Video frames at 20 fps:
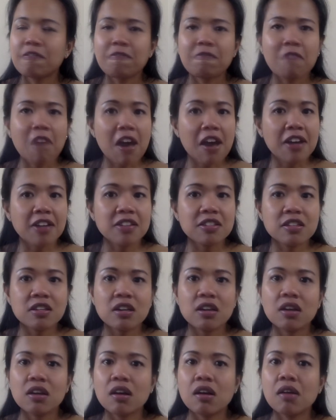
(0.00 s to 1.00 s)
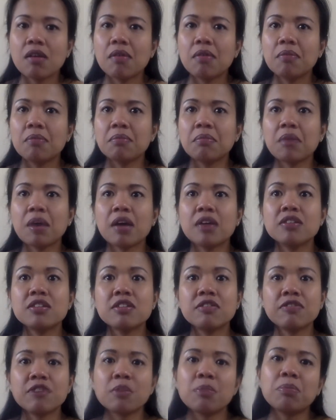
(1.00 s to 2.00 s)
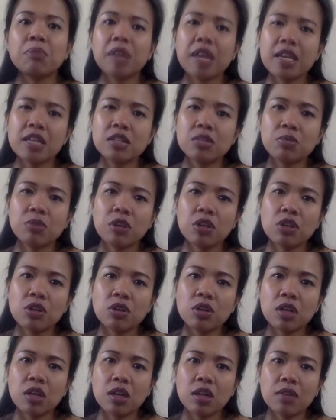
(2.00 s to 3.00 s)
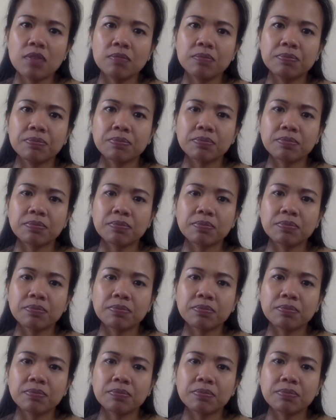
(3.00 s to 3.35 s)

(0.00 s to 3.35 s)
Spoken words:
find a different place where you can